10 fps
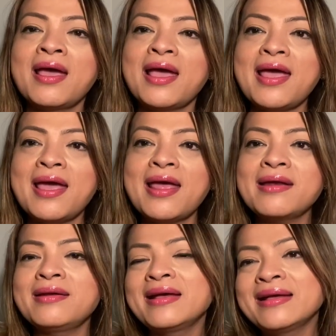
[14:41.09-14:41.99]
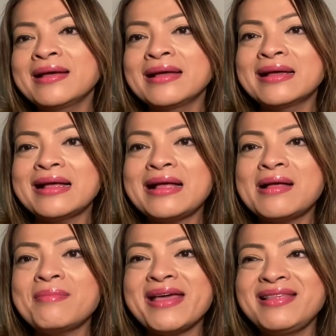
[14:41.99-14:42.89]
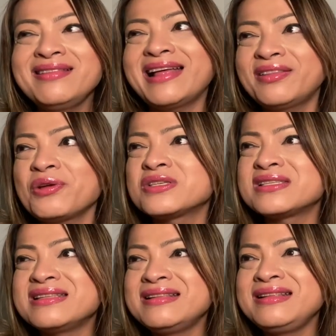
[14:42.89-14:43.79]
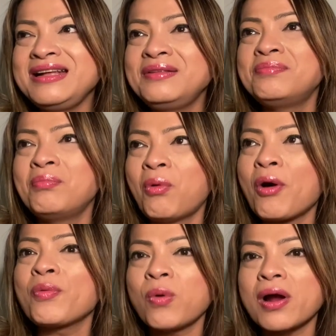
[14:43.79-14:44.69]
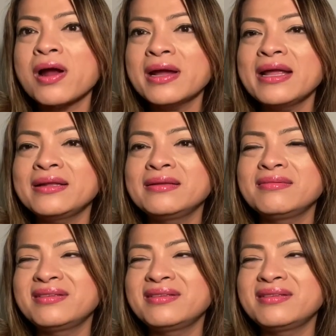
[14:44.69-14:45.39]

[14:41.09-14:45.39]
And I think that there's need more work in